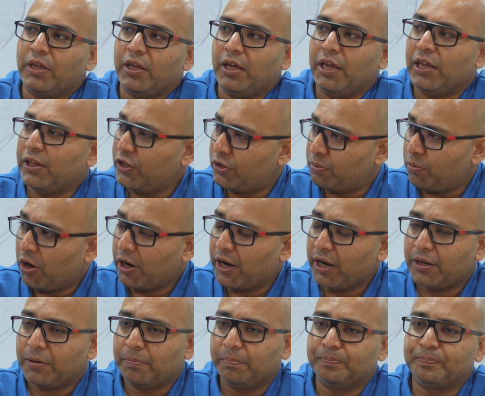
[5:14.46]
in this
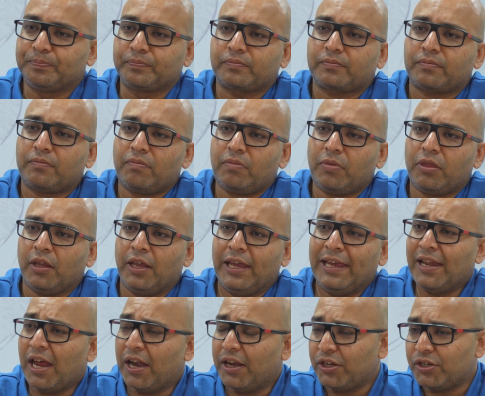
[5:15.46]
market.
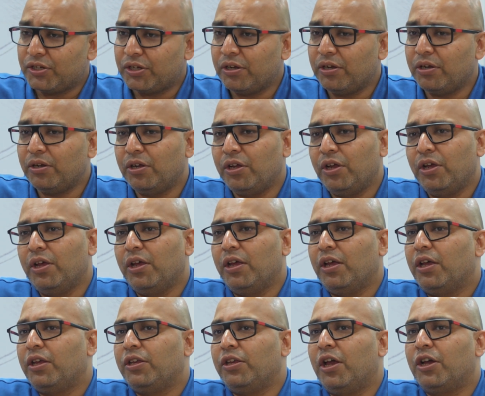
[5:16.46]
In addition,
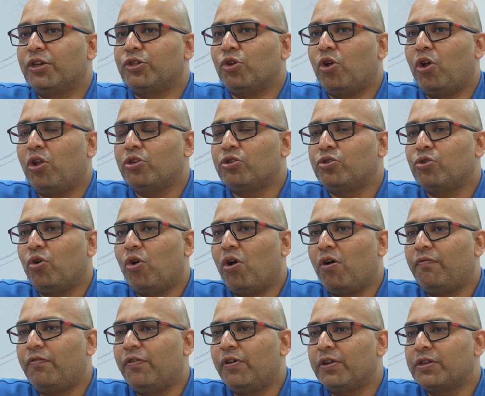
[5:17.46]
Yash also
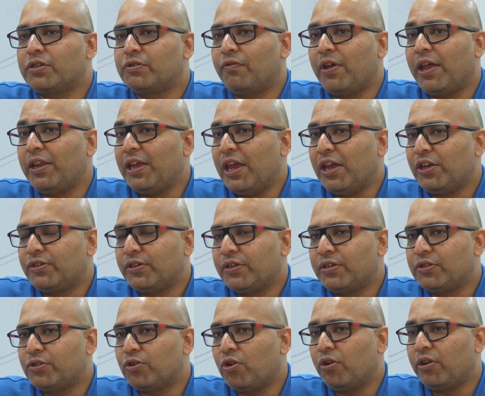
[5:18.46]
offers
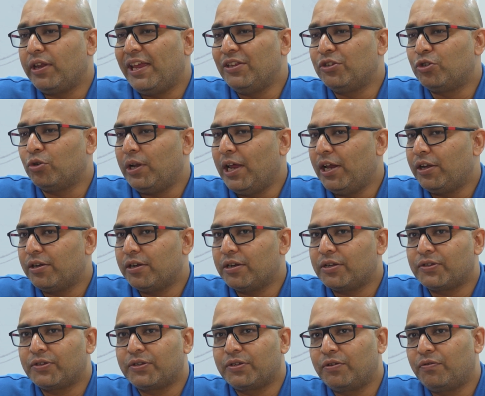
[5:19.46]
variations on
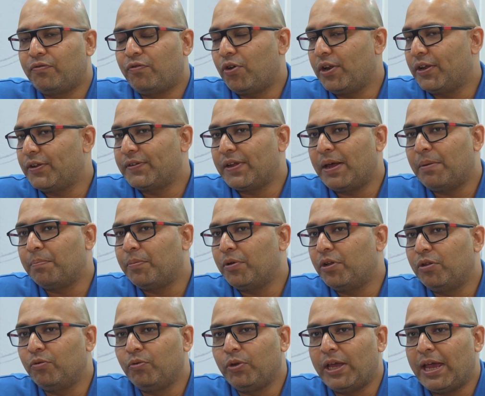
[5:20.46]
insulators. For
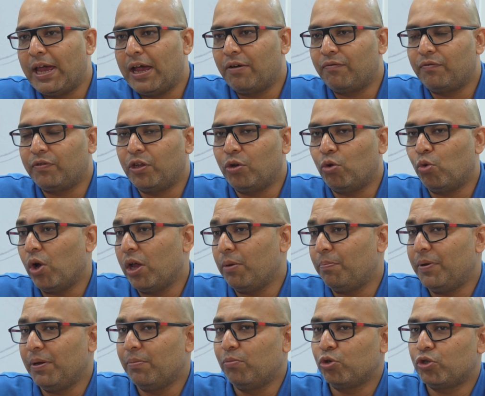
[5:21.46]
example, we have the
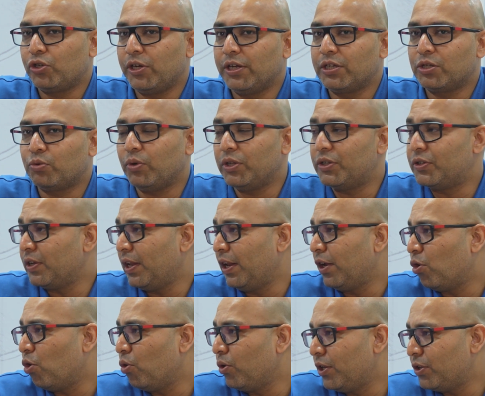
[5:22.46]
OIP bushings with
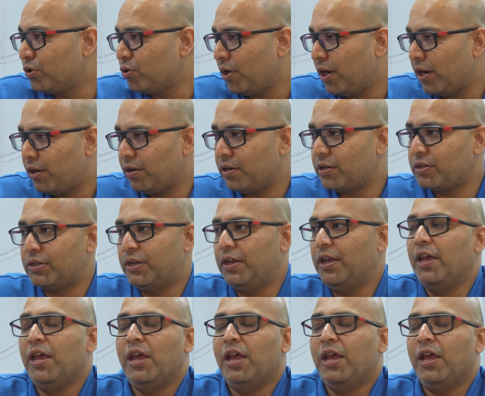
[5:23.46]
silicone insulators